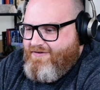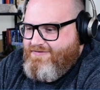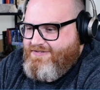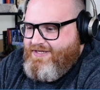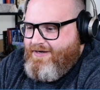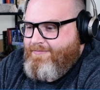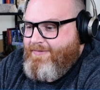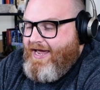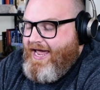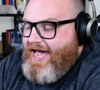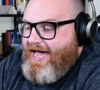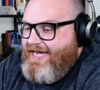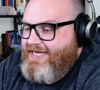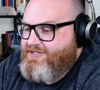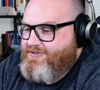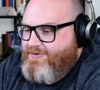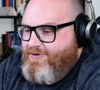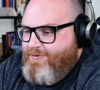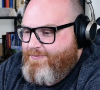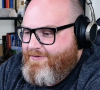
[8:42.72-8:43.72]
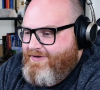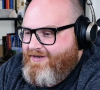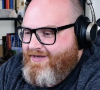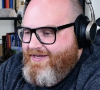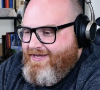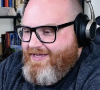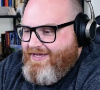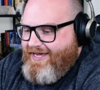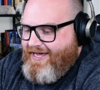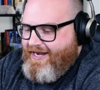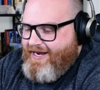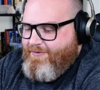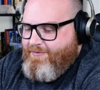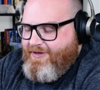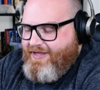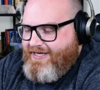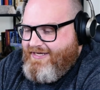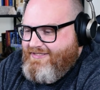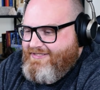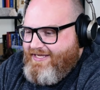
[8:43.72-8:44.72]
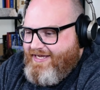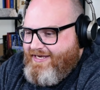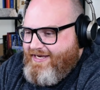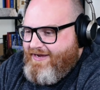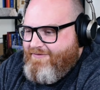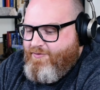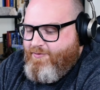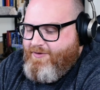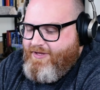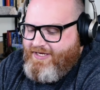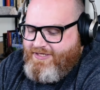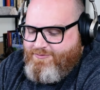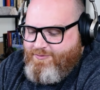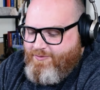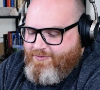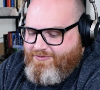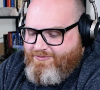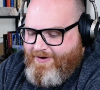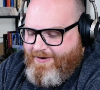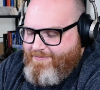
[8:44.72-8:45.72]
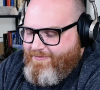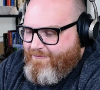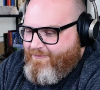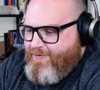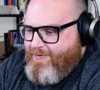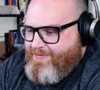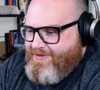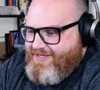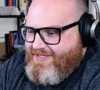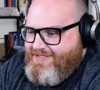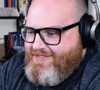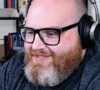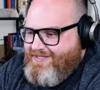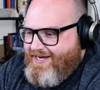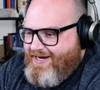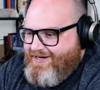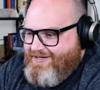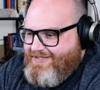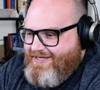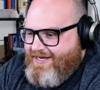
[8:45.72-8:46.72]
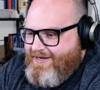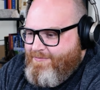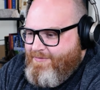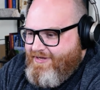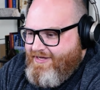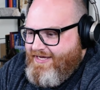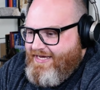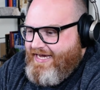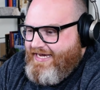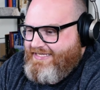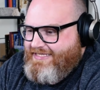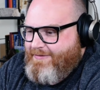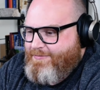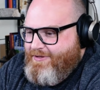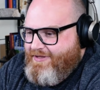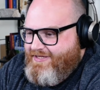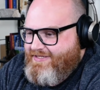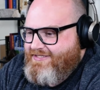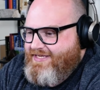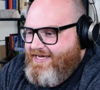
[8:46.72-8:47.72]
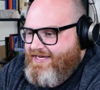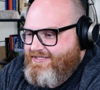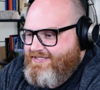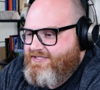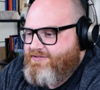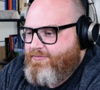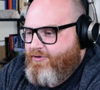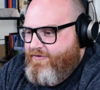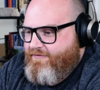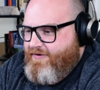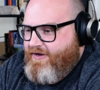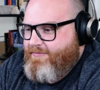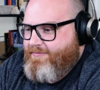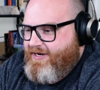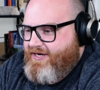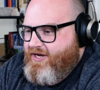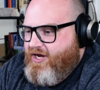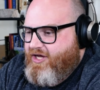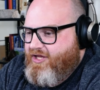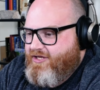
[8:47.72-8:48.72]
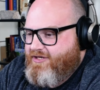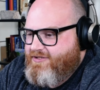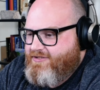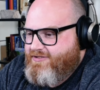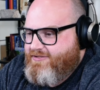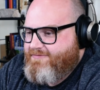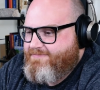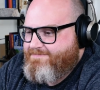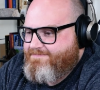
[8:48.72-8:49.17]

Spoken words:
All of a sudden, my eyes are open, and I never realized what was right before me this entire time. Yeah. Except in this case, it's motivated by dollars.